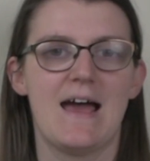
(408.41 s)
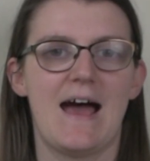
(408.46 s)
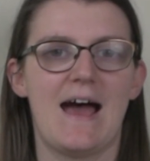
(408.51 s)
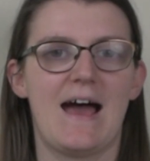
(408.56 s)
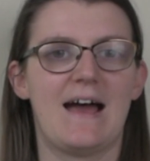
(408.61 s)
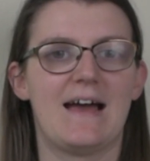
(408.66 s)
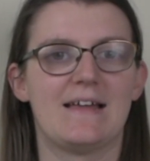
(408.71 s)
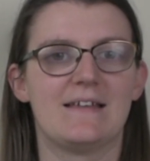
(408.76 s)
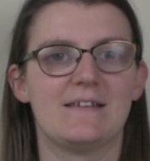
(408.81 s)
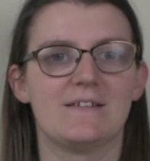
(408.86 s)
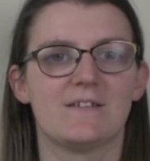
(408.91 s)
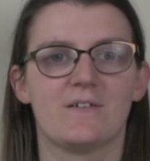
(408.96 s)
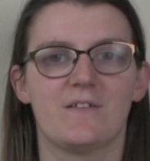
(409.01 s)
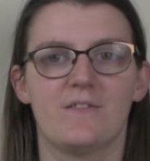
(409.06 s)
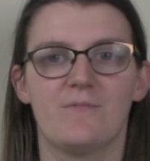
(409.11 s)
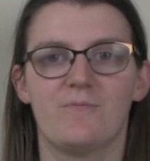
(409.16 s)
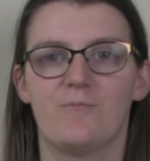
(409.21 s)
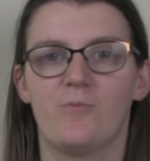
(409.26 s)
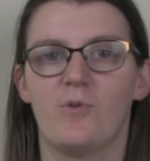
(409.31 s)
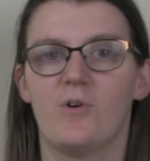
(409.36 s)
and
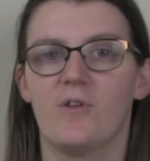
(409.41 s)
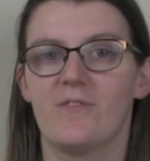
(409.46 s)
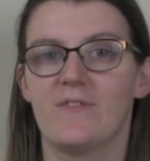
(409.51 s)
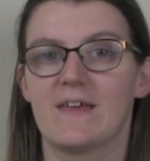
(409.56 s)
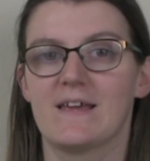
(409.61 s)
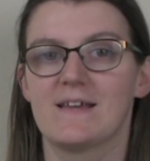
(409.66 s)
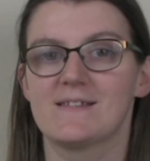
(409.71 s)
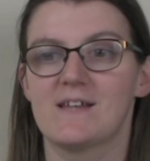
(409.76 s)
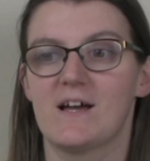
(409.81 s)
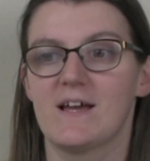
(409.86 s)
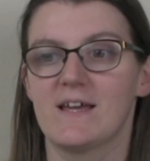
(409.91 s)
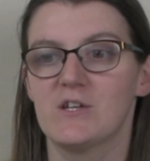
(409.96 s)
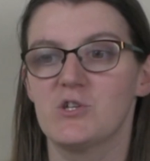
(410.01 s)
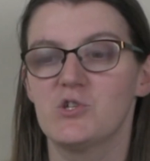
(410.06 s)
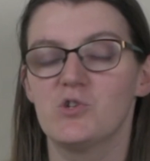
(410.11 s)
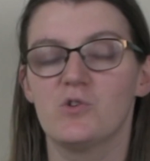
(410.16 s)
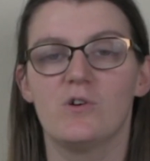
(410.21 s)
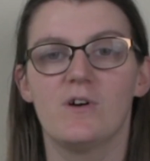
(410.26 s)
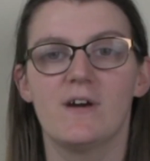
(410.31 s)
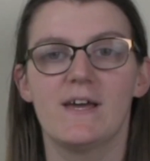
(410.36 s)
what things I
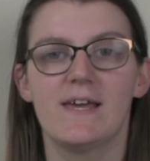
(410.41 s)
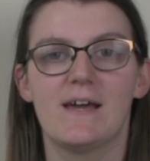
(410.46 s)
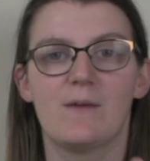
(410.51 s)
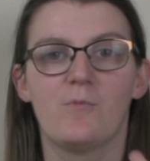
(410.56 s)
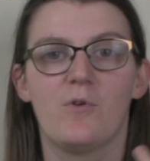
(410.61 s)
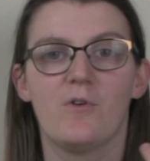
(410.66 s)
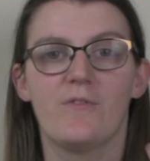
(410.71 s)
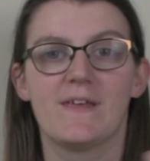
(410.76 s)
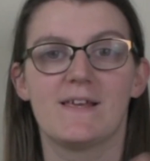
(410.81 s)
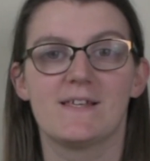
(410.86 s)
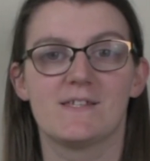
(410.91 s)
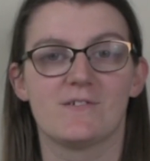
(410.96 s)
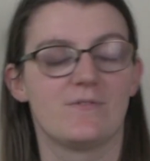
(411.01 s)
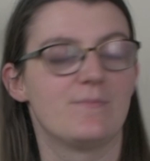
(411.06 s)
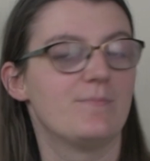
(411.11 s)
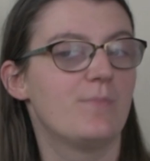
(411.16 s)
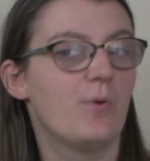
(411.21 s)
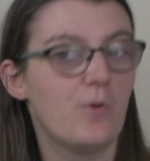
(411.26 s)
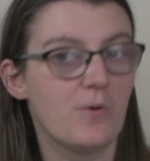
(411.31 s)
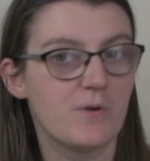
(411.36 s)
enjoy and what things are
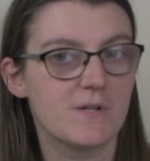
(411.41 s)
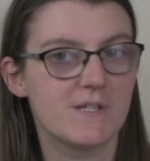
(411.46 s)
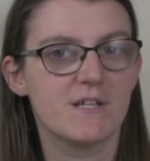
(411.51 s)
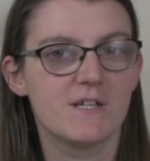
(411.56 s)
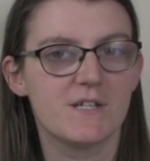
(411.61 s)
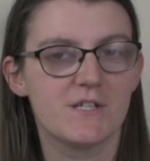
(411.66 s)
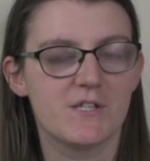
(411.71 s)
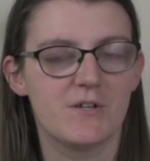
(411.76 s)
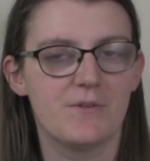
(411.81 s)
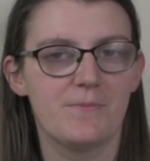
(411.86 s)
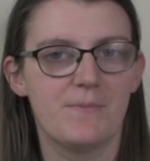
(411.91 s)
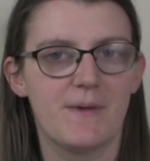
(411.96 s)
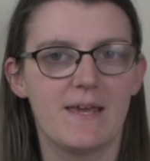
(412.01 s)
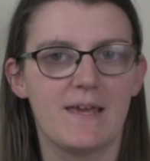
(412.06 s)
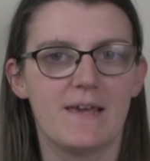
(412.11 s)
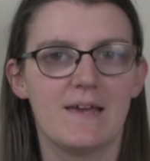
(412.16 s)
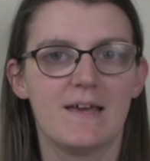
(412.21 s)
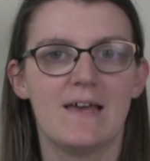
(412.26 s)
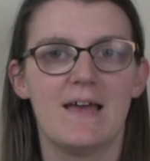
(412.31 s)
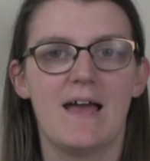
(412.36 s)
important to
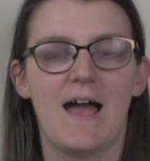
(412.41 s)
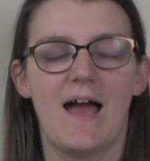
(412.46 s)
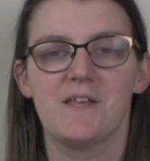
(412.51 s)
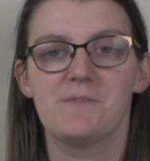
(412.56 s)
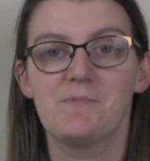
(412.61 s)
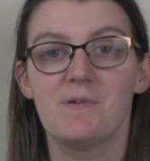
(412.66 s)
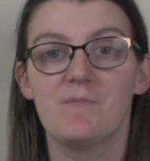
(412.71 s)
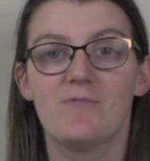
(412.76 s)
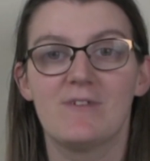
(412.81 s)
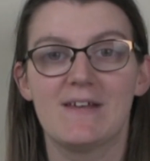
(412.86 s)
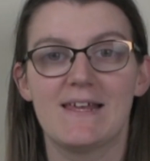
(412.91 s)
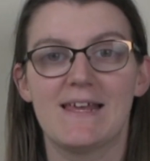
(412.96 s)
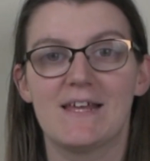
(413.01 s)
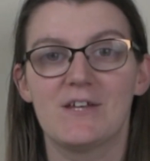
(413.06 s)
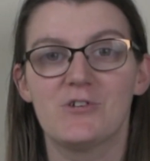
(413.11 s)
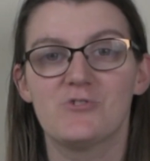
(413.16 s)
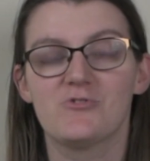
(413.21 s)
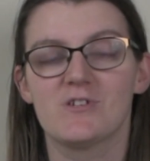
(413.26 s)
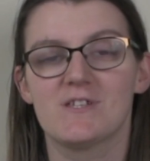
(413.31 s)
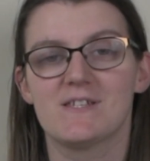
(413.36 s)
me. And it's been really
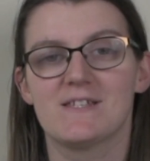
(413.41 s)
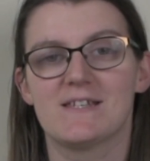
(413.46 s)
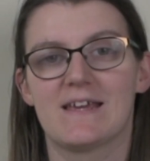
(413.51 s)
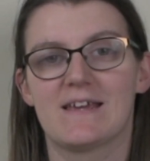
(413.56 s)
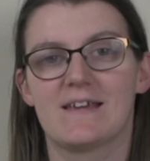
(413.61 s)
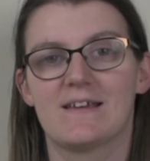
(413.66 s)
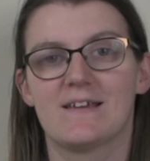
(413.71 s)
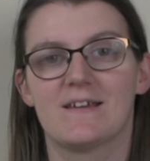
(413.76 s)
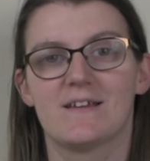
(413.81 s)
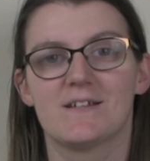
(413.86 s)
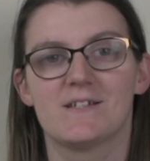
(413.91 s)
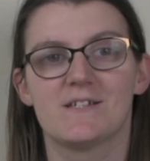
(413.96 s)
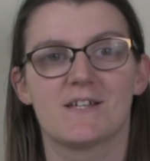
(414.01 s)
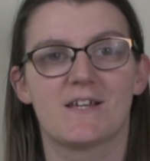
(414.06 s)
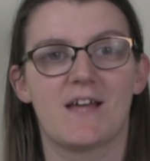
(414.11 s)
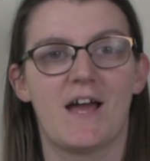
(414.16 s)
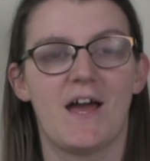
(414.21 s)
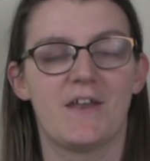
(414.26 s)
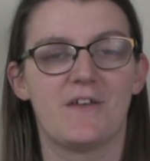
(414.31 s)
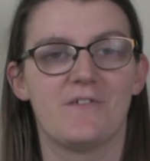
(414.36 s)
interesting to
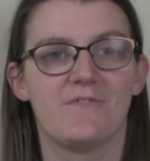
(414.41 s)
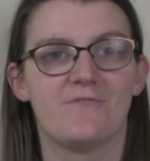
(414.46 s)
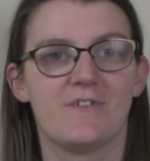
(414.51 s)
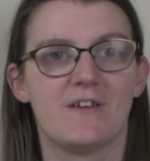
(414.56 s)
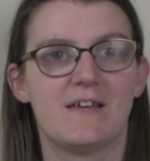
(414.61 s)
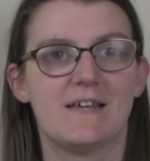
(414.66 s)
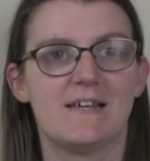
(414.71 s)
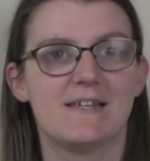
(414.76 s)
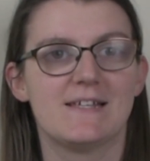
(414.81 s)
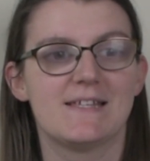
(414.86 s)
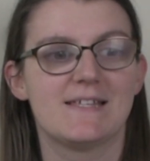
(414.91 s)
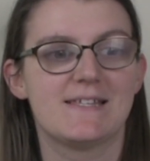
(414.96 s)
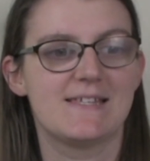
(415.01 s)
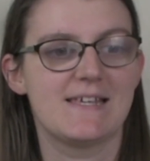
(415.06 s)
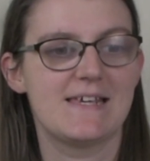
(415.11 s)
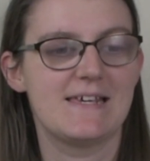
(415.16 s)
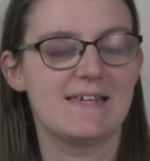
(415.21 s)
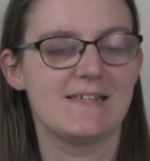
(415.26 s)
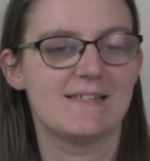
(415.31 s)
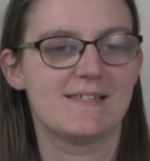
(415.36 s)
kind of
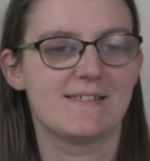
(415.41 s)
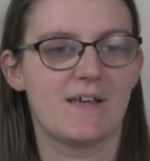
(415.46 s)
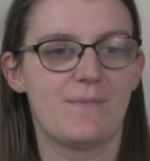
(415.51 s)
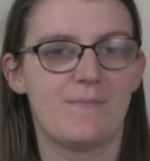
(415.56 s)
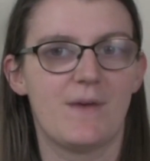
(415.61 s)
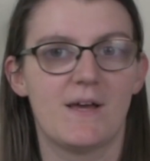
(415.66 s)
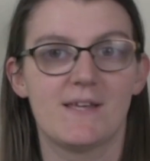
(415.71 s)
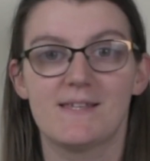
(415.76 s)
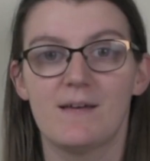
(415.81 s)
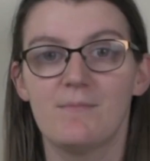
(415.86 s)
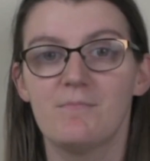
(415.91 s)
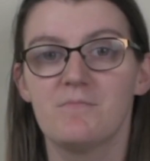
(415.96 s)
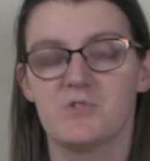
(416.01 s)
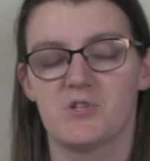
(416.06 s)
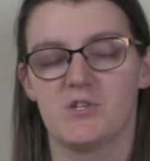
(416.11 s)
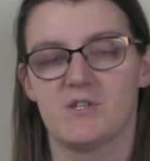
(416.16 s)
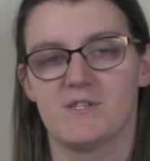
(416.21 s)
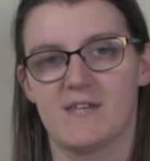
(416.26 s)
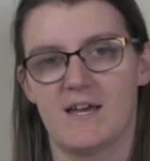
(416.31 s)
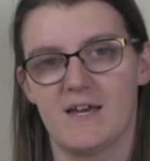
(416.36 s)
see some
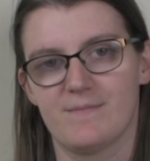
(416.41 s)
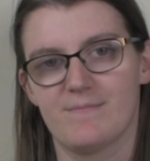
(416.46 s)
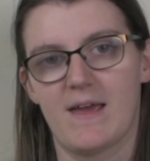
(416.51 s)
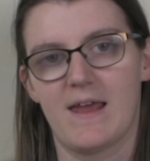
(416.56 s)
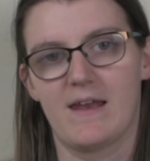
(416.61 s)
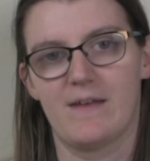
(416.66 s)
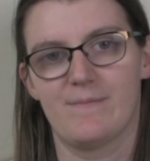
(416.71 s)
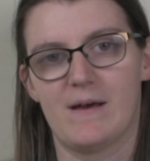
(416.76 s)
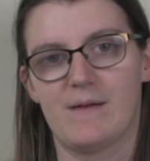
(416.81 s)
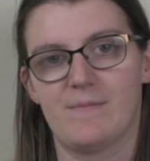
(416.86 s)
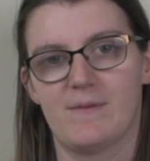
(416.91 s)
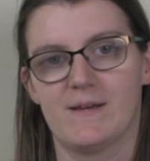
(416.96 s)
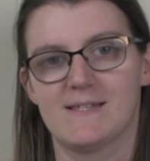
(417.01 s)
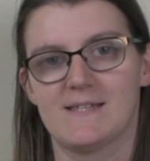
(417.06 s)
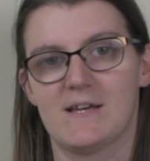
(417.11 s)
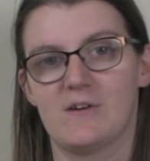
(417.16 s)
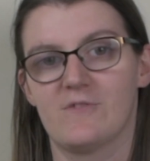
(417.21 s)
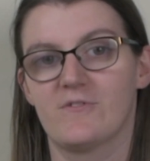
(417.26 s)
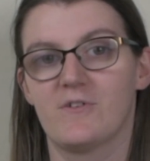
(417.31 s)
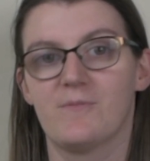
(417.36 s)
assumptions that I'd made about
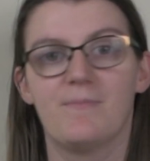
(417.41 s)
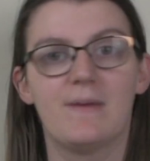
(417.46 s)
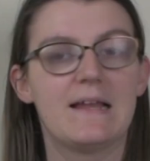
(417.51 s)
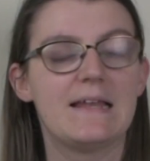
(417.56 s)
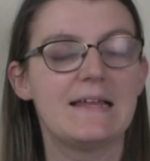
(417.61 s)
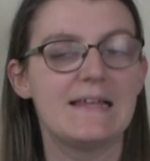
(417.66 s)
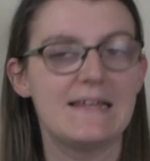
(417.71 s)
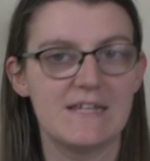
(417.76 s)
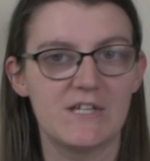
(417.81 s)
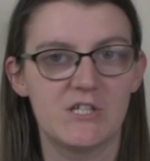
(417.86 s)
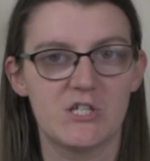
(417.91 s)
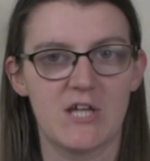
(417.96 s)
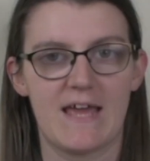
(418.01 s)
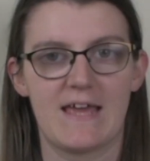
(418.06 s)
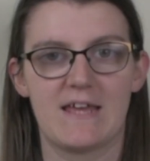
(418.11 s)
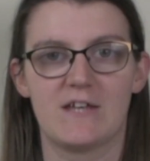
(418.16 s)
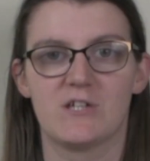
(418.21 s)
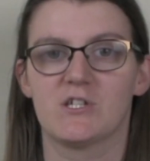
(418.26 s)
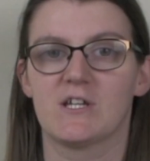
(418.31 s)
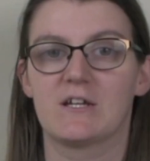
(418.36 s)
myself completely
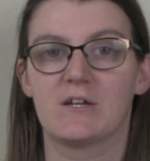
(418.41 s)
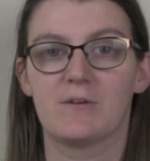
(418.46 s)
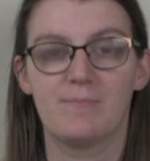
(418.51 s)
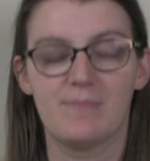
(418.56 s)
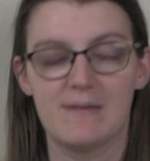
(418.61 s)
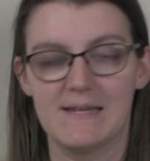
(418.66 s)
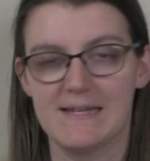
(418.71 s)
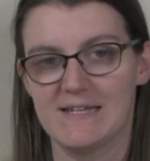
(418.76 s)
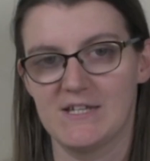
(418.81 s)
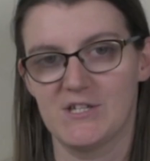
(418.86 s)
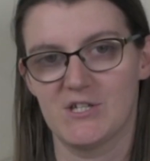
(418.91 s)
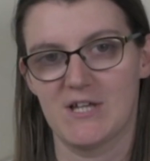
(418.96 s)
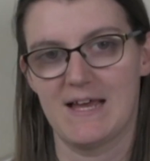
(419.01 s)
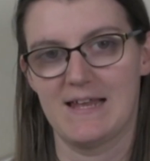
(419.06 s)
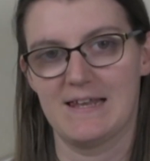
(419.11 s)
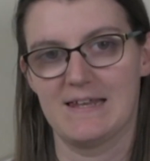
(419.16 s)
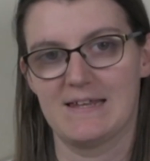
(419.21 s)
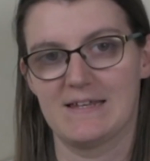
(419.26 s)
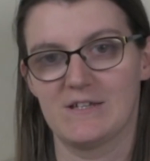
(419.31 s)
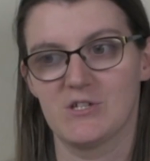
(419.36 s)
changed and completely
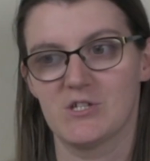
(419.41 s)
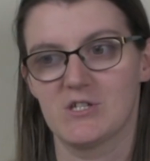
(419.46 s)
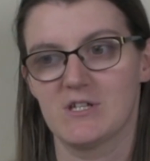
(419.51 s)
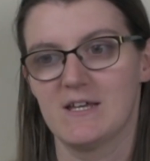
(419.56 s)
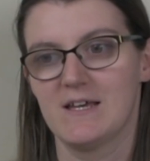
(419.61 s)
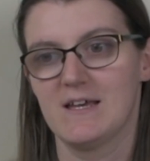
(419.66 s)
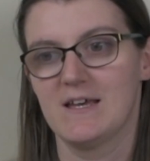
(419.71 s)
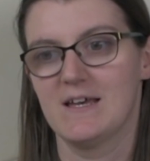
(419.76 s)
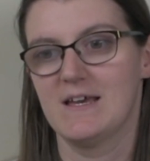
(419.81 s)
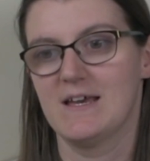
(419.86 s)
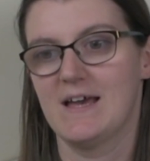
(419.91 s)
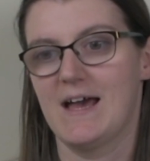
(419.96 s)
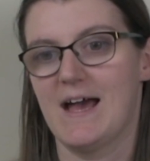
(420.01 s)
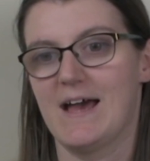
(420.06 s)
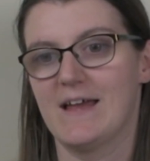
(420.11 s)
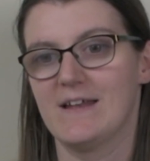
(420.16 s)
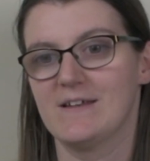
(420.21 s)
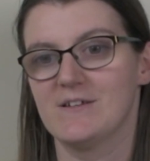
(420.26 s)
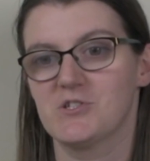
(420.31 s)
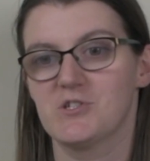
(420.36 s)
challenged,
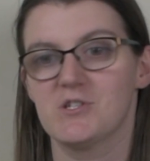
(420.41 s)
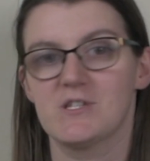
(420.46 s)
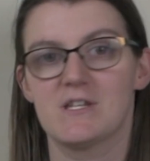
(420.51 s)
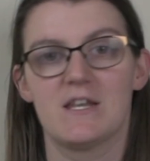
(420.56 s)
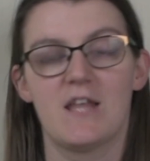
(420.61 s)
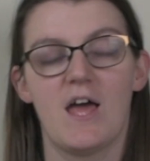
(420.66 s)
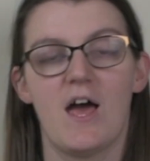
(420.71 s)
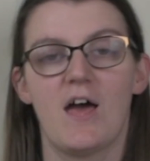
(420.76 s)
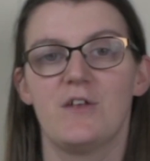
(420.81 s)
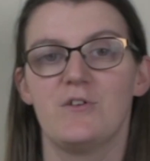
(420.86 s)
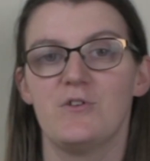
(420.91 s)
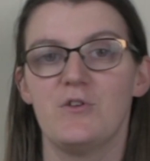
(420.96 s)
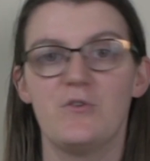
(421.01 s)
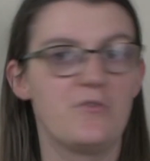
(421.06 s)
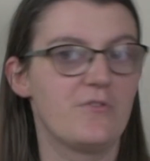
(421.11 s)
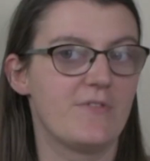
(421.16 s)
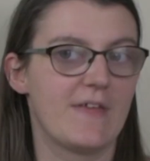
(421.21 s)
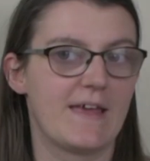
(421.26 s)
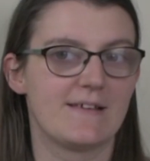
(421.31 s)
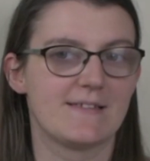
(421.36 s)
and just learn new
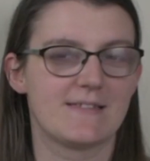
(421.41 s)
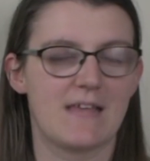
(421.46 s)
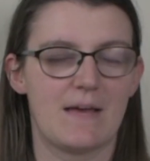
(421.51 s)
things